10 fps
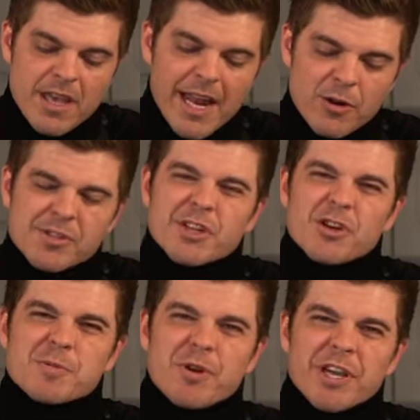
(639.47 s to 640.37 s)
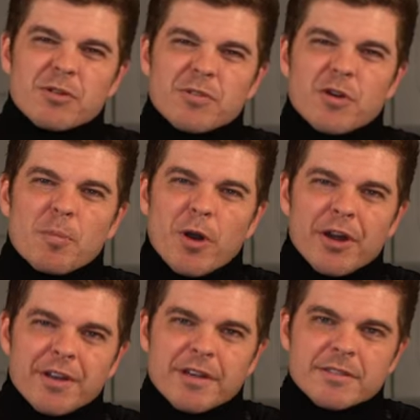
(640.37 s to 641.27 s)
It also looks pretty cool for your
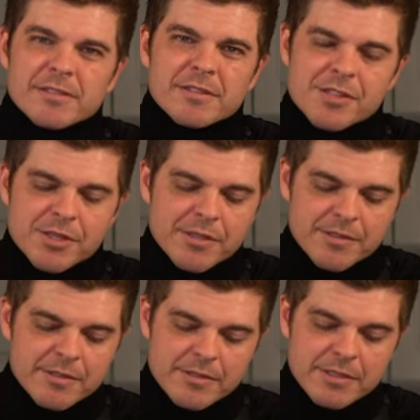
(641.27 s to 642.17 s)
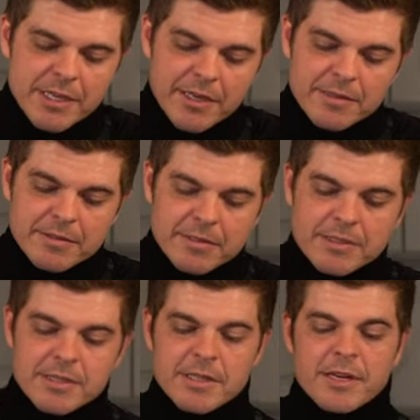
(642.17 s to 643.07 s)
partner too. Okay.
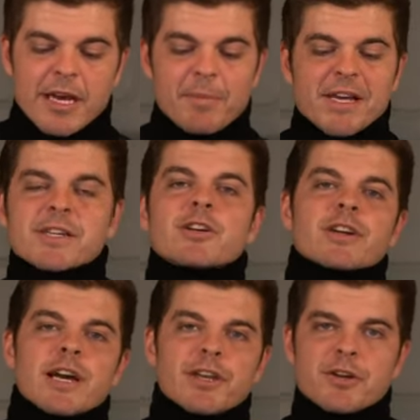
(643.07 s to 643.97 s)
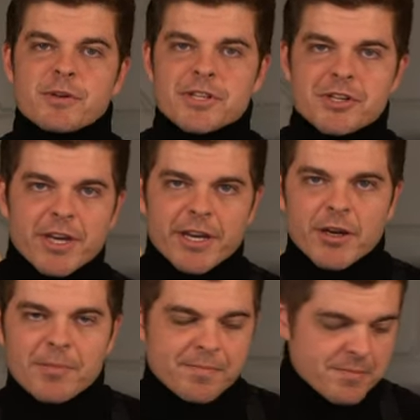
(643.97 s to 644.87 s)
It makes it look like you know what you're doing at
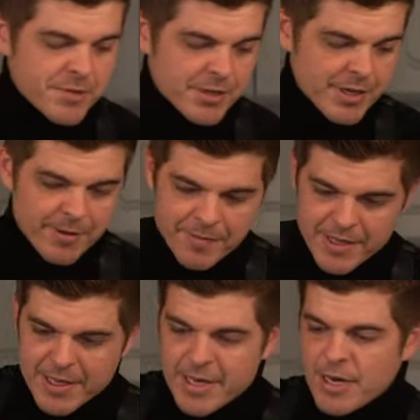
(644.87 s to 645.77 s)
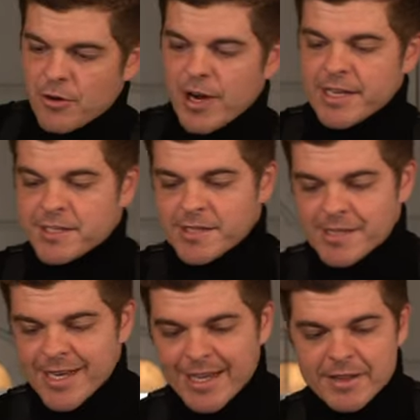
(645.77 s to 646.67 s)
home. Okay. Right.
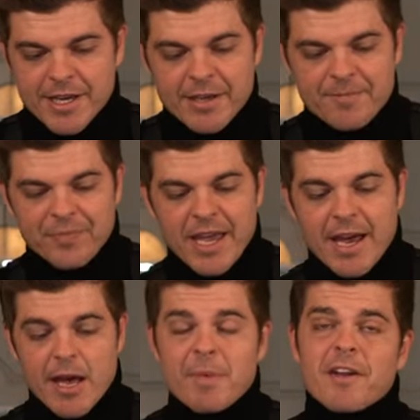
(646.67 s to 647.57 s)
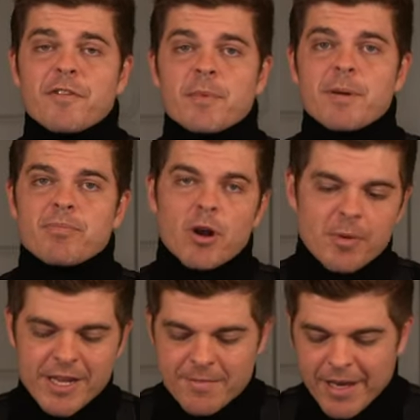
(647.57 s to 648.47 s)
Second thing, um, and for me,
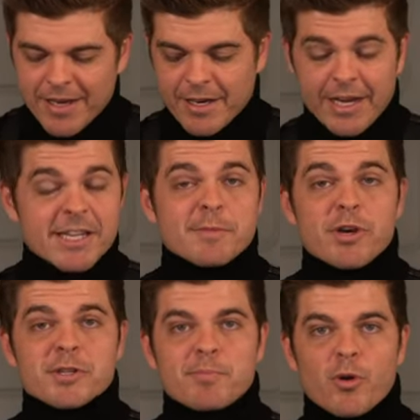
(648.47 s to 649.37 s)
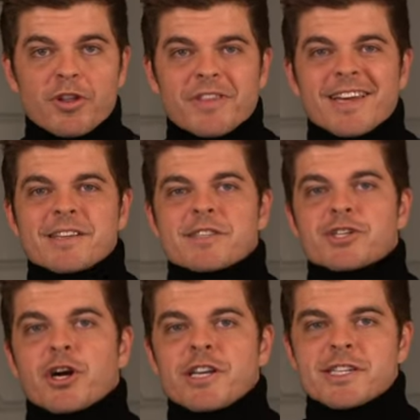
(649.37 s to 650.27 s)
probably, I guess the most important thing is the
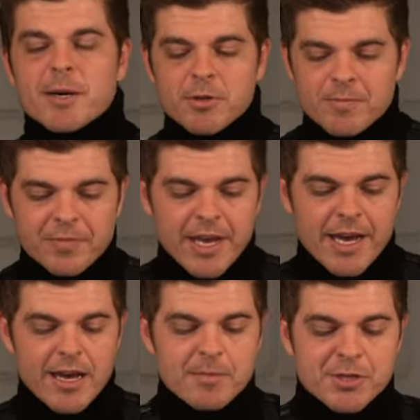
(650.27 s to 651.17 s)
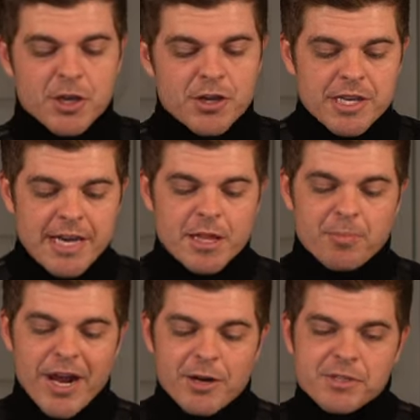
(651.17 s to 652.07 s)
Johnny Double. Um, so the
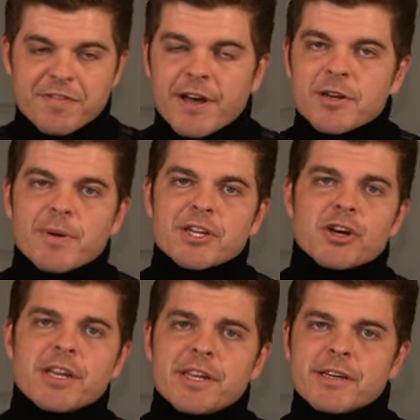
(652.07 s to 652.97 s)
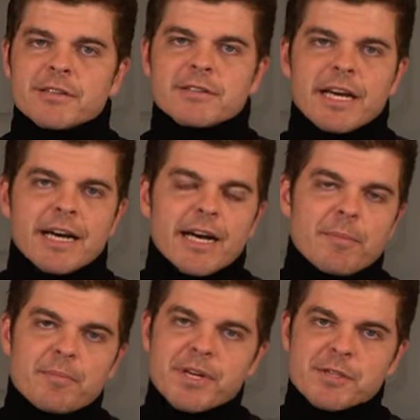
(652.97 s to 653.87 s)
brand was founded by Johnny Neal
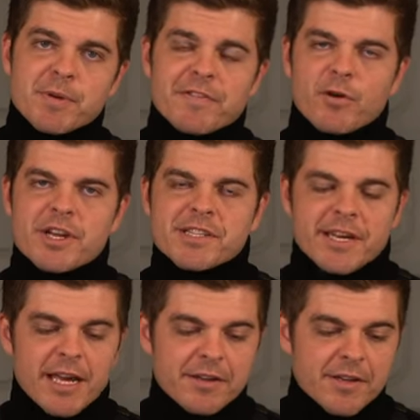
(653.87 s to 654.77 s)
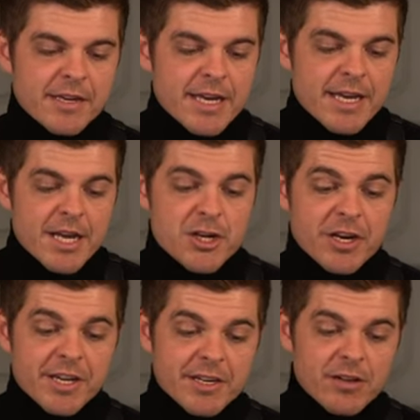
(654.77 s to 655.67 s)
um, in his mid 40s in London.
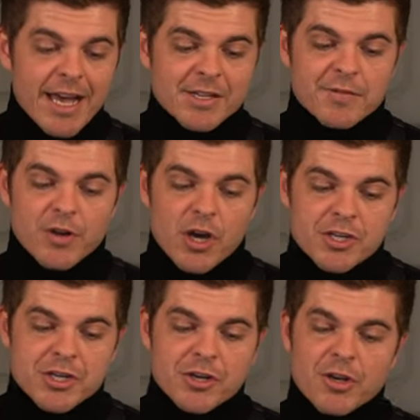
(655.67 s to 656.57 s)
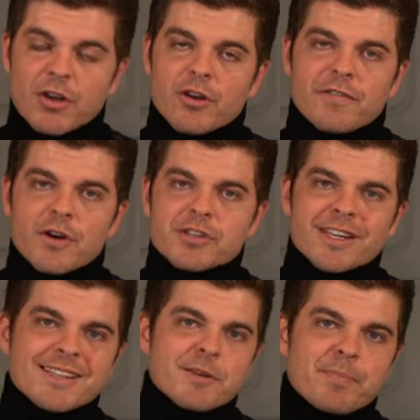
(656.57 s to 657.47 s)
Johnny Neal, as of last year, got voted
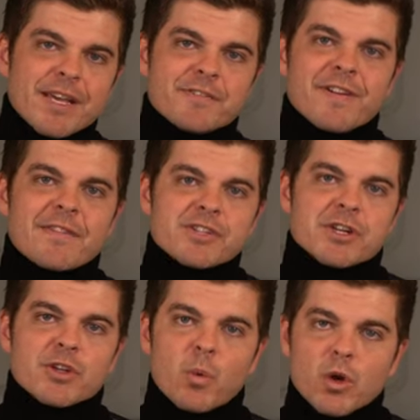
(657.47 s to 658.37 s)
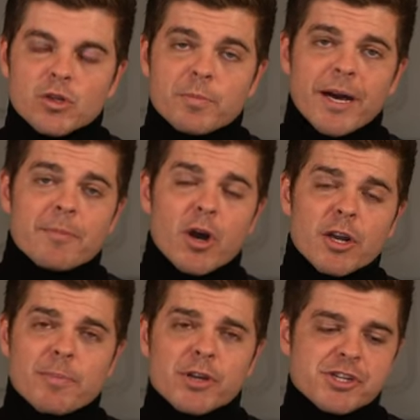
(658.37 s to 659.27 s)
as the best flavored gin in the world by
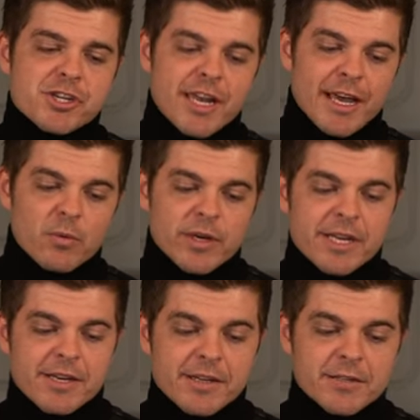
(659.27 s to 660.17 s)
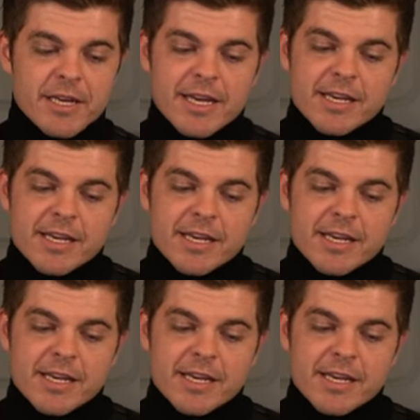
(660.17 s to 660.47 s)
Marylebone Gin and Whitley Neal.